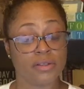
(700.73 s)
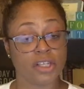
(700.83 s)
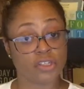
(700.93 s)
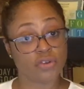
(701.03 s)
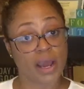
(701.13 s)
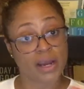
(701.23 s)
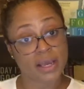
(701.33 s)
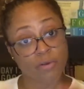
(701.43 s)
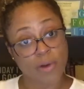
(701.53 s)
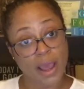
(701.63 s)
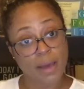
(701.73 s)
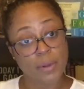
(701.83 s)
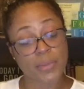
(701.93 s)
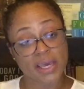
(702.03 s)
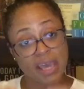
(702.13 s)
to try to
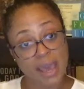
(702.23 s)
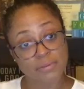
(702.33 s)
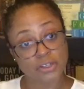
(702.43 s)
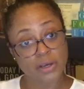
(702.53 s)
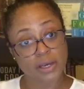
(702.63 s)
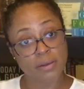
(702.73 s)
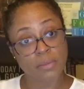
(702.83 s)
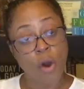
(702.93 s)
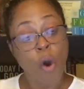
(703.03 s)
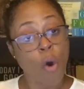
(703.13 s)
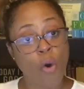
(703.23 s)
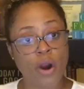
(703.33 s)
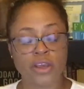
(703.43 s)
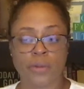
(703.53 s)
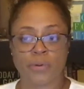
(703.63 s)
grab him and capture him,
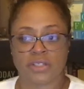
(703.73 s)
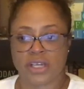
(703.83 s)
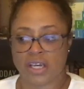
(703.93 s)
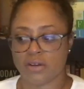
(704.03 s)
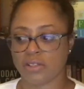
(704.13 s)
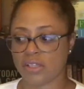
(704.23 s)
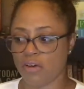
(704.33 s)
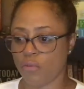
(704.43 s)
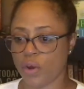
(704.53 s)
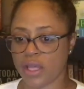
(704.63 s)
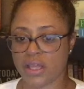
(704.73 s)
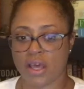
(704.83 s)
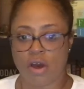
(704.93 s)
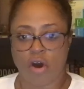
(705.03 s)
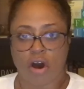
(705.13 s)
or you're presenting yourself with
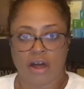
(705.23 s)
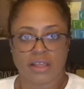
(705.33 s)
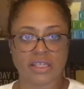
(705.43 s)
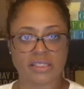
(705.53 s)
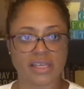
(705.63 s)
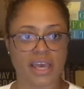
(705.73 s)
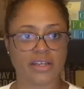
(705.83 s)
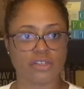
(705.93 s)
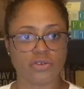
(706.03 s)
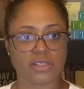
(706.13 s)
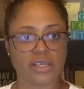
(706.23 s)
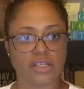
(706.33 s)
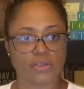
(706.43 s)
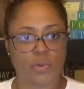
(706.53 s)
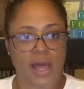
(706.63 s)
all this extra
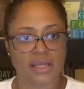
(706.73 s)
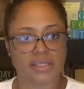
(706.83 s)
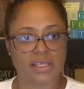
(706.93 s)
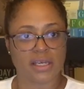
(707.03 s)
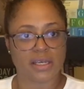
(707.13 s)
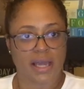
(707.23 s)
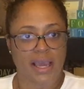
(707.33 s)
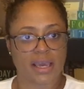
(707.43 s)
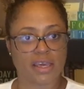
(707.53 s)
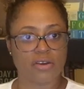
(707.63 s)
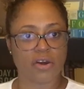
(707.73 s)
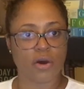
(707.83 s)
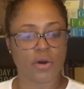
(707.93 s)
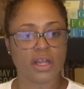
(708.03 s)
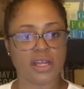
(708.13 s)
sexuality, like, you
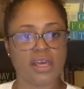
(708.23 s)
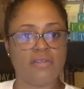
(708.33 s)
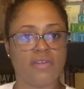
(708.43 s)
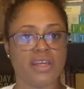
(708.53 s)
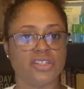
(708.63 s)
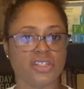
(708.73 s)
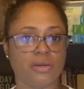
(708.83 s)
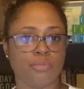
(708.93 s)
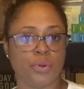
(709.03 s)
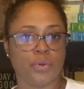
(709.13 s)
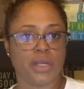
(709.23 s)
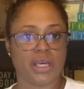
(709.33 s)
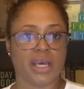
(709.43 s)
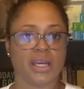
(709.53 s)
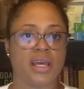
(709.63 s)
know, cleavage and
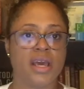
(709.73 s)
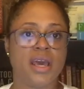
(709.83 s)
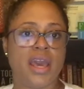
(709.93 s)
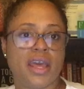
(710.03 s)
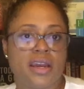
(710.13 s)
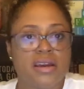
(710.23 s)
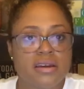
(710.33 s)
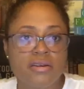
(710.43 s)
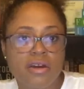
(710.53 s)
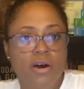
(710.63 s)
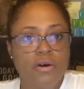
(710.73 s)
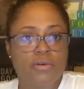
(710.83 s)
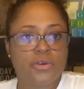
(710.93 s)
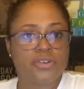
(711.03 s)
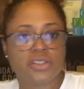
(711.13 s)
booty and you
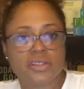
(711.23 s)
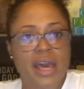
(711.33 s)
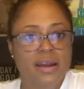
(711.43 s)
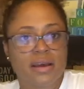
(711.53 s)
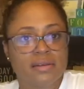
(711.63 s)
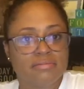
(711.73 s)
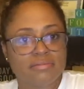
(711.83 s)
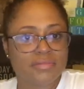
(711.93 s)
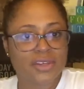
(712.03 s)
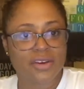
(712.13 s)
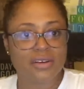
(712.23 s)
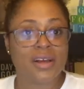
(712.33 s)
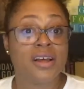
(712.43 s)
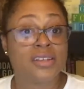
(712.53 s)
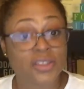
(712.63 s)
know, you just gotta, you know.
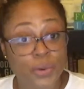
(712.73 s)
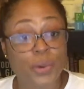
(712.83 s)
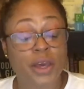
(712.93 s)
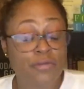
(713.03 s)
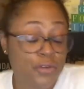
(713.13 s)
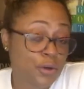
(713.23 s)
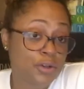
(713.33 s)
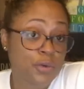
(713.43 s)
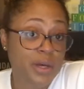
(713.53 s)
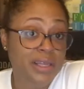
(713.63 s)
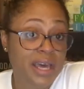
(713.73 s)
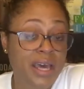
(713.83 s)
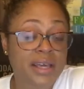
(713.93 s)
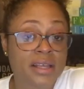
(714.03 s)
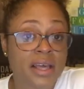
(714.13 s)
So if you're doing
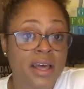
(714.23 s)
that,